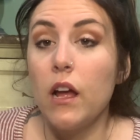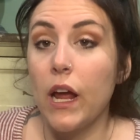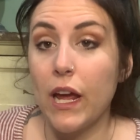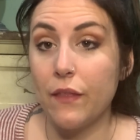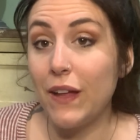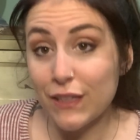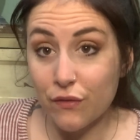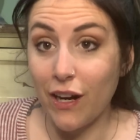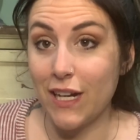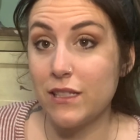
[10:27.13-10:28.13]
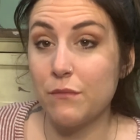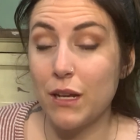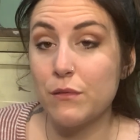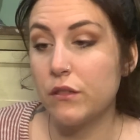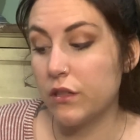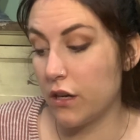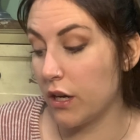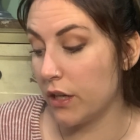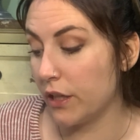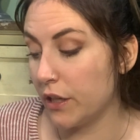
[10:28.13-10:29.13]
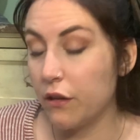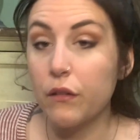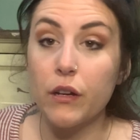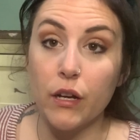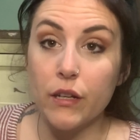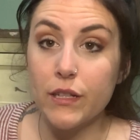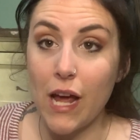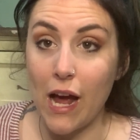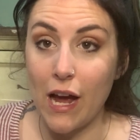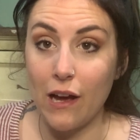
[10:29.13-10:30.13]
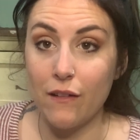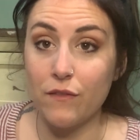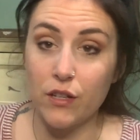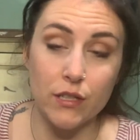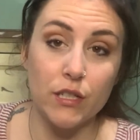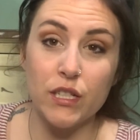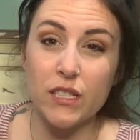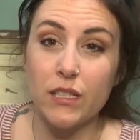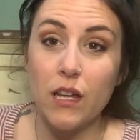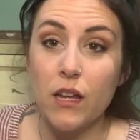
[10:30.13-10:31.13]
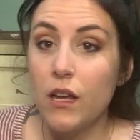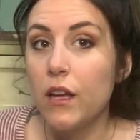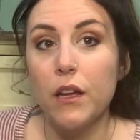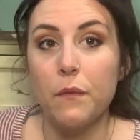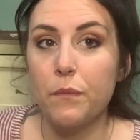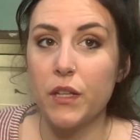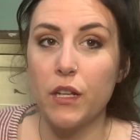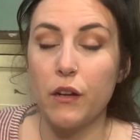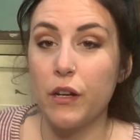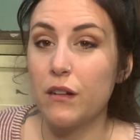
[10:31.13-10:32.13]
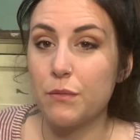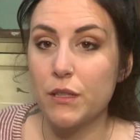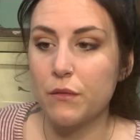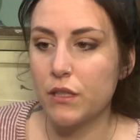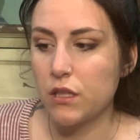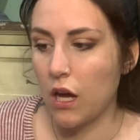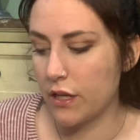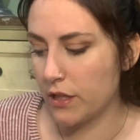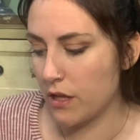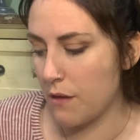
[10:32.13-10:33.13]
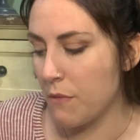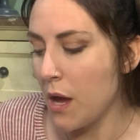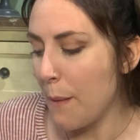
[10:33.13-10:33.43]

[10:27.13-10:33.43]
And that's fine. Sometimes those are, good to have, good to just, you don't have to put too much thought into them.